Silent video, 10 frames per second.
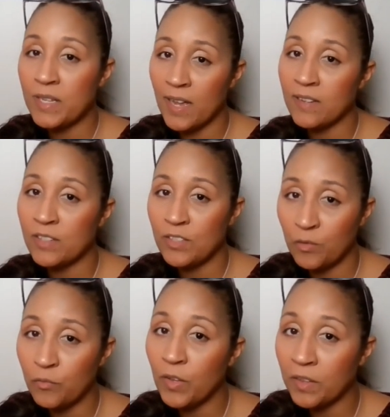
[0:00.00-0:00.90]
tend
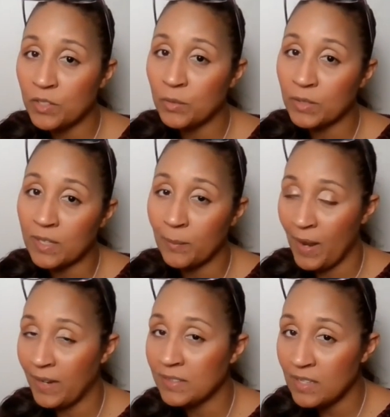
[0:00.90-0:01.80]
to fill it to its
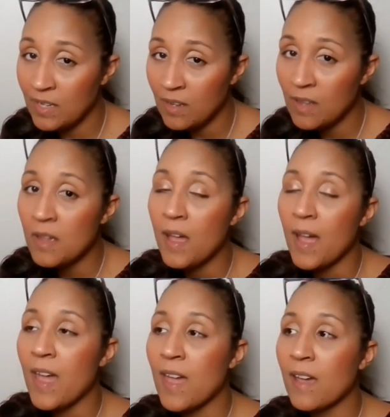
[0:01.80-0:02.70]
capacity
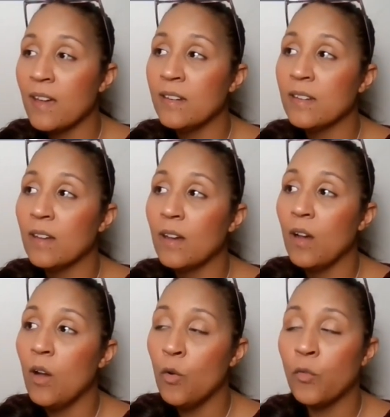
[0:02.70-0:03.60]
and
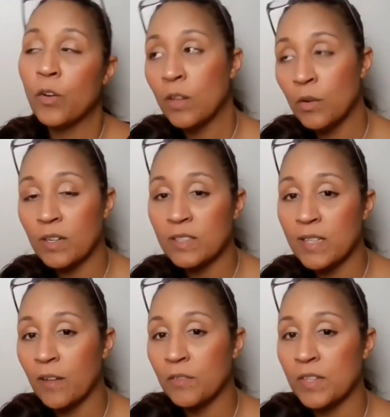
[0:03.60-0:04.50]
overload
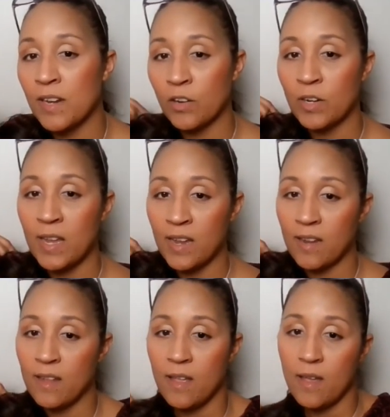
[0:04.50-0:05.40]
ourselves and
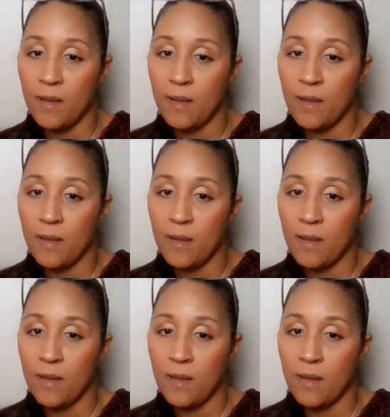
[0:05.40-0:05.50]
create